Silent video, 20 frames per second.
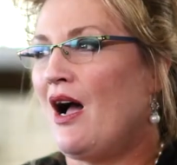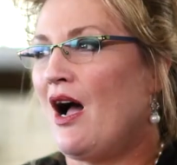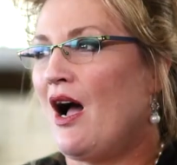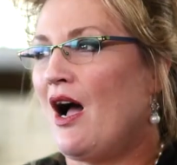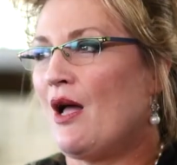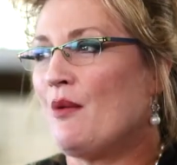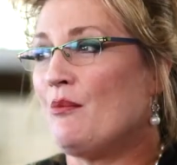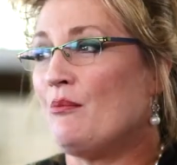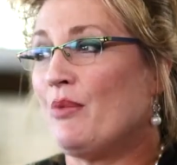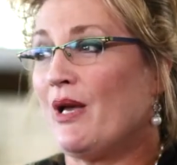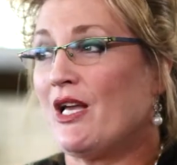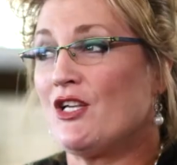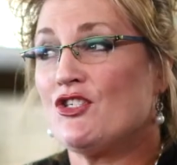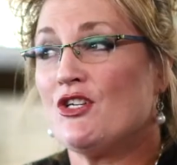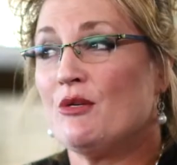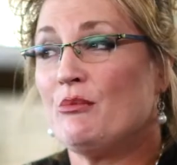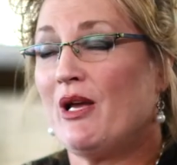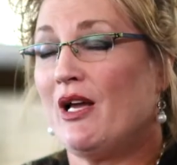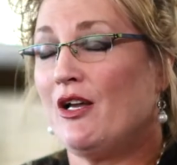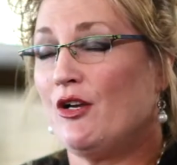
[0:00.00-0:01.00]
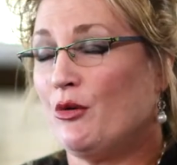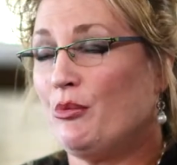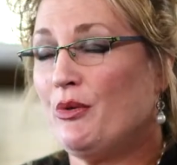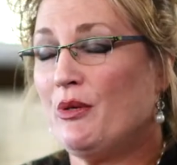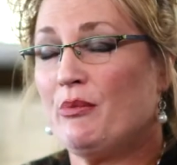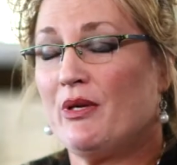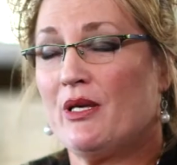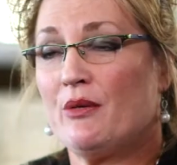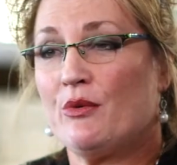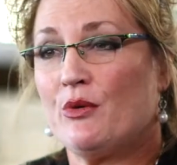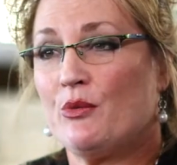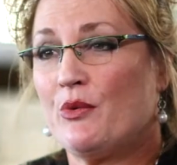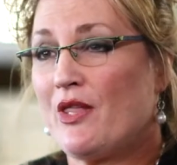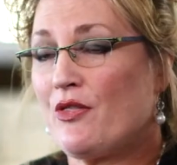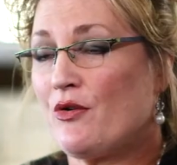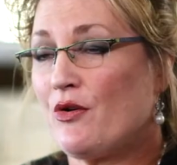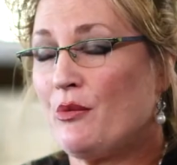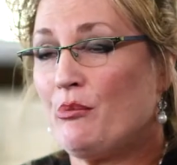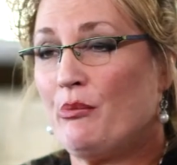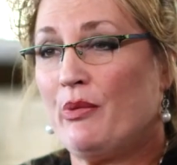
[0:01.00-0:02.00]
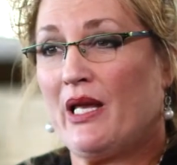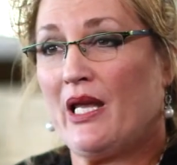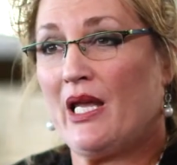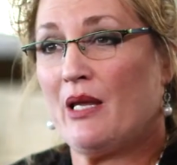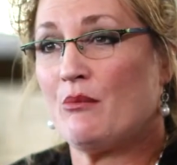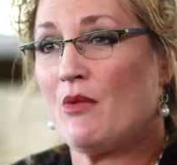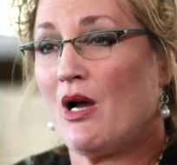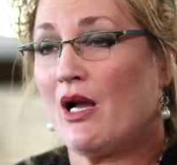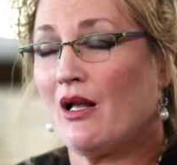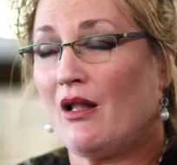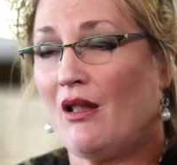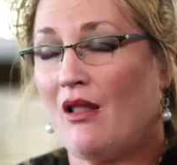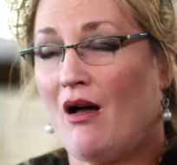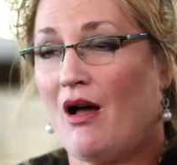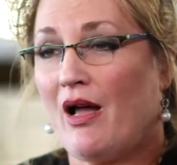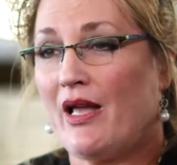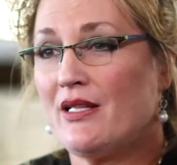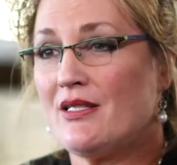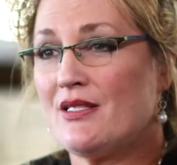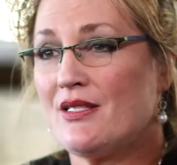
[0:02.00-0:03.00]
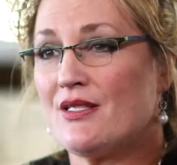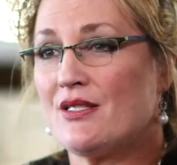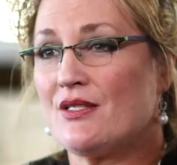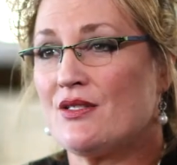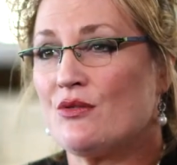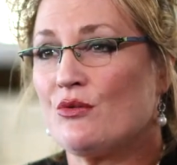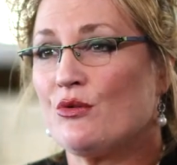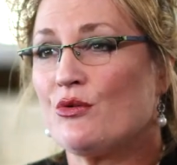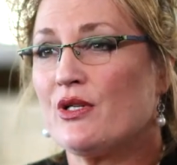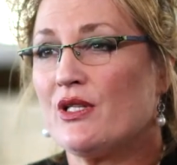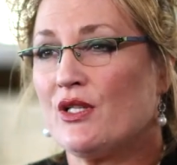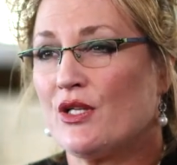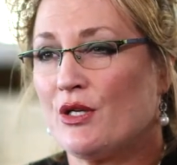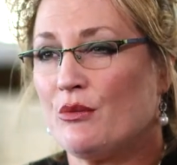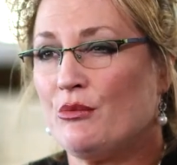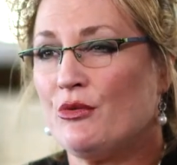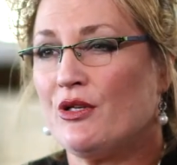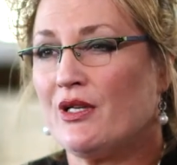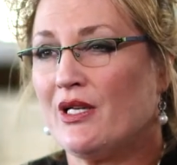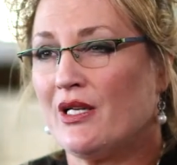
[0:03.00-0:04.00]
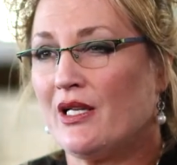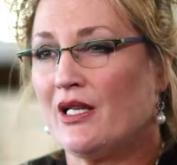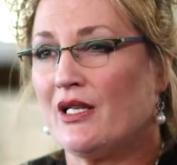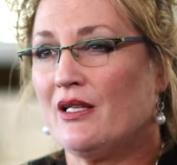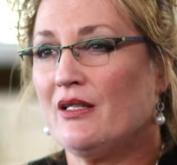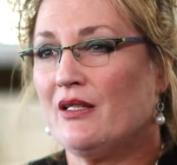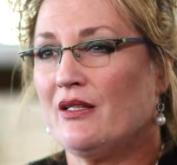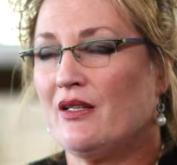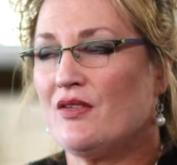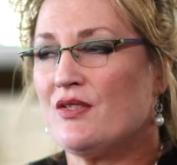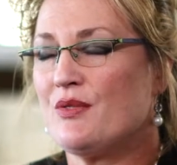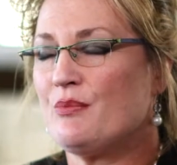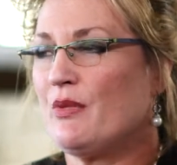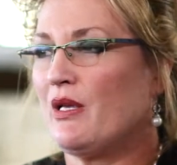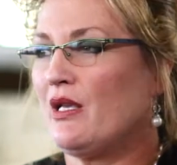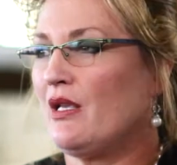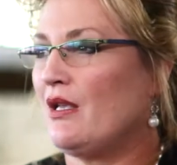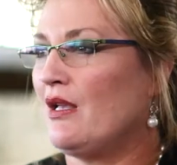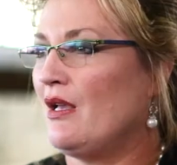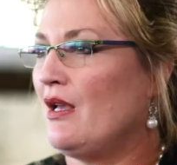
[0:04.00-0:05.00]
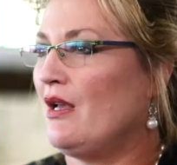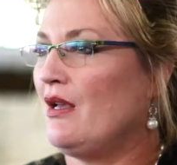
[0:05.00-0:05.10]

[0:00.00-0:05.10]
I'm passionate about helping people, whether it be my clients or in the community. It gives me